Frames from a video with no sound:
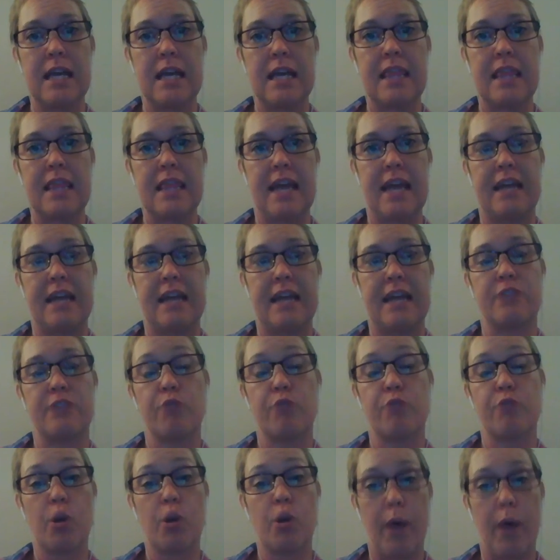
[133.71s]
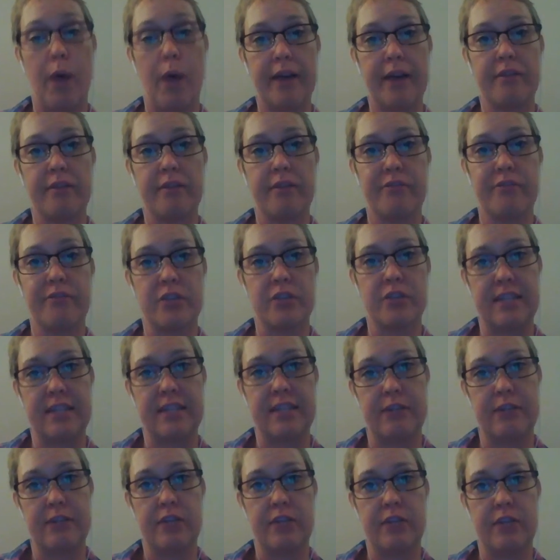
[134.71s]
that is required for a
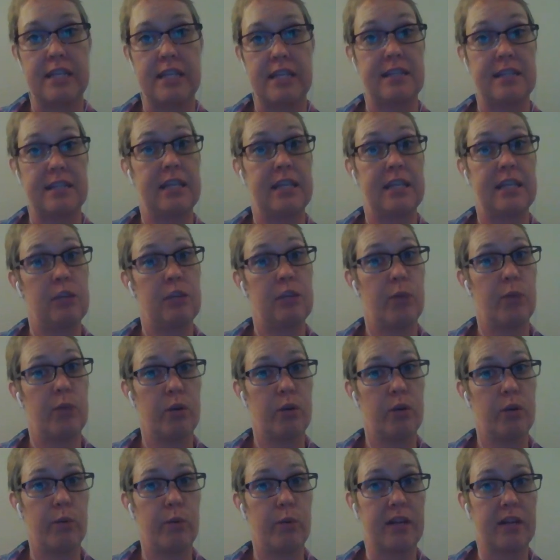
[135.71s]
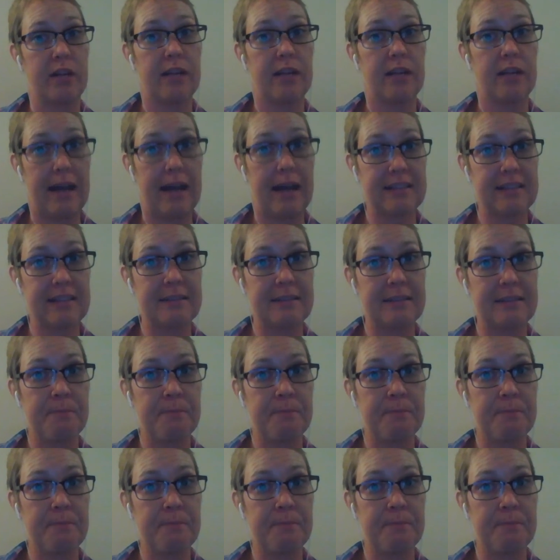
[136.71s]
standard ECE 101 class.